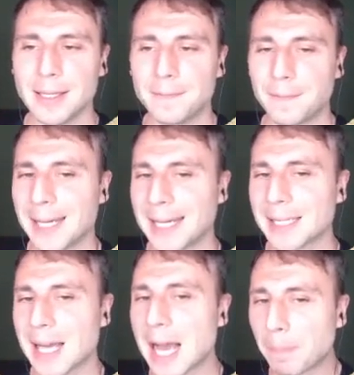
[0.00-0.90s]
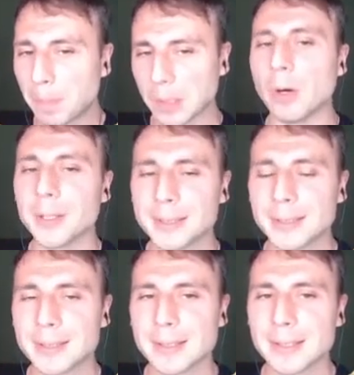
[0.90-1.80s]
if I can upload
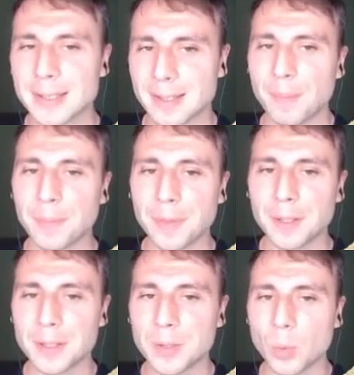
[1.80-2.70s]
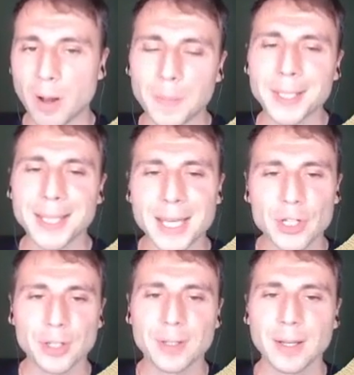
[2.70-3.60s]
something to an
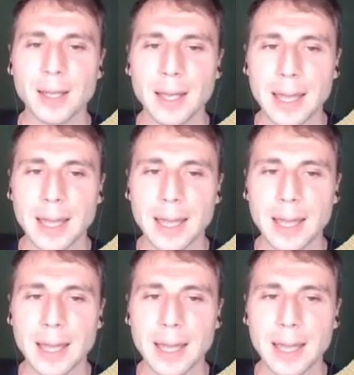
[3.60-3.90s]
application,